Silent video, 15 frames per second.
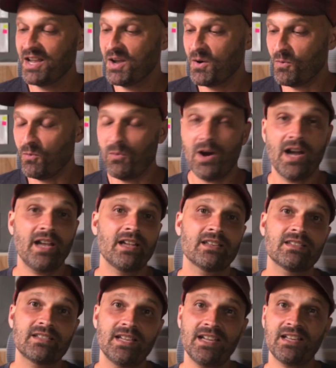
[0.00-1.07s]
why
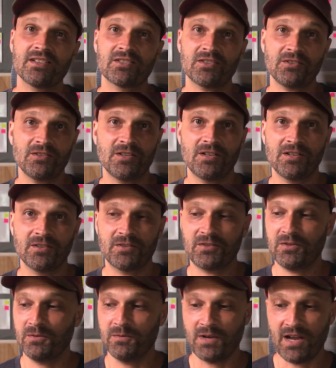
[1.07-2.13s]
it's taken so long
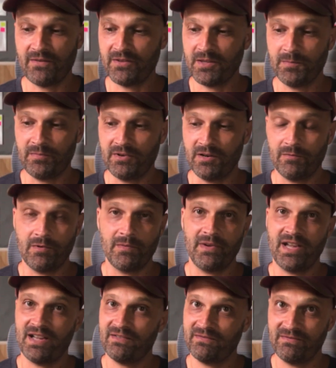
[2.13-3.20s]
to arrive at the point where we
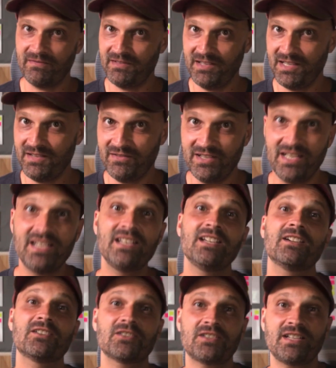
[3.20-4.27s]
have even any
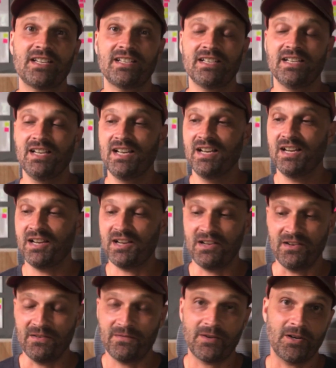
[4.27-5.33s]
understanding
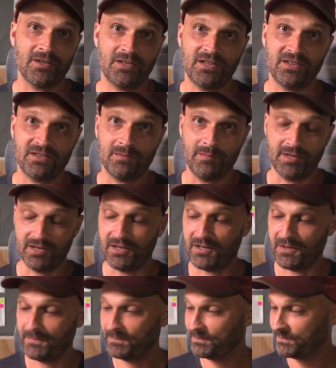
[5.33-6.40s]
of autism at
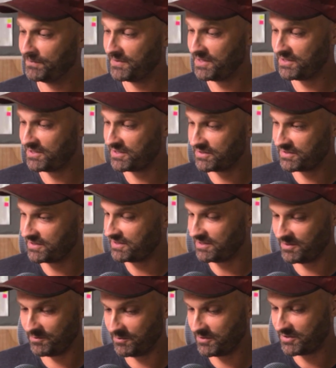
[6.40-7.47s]
all.
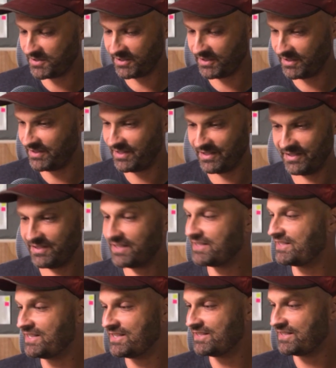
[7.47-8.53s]
We're still in the
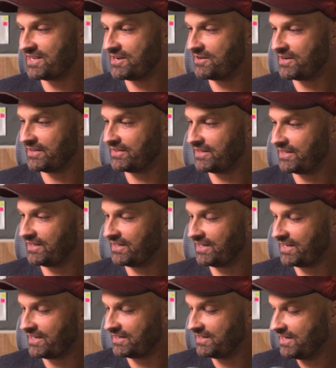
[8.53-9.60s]
60s here, I think,
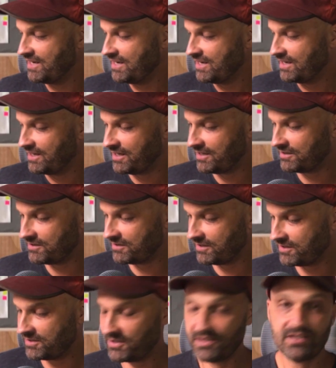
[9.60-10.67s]
and
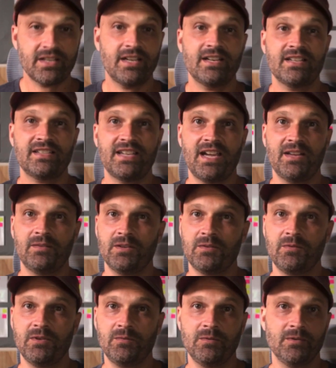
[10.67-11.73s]
it's just kind of sad. Like
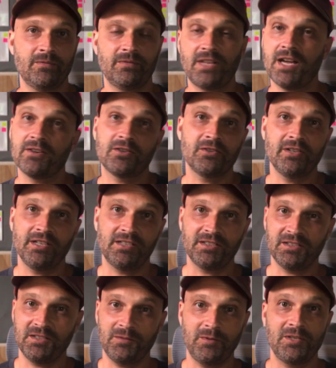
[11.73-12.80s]
we're floundering
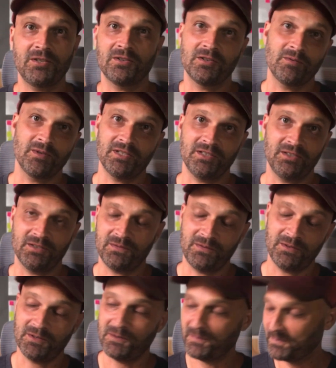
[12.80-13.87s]
clearly. We don't know what to look for.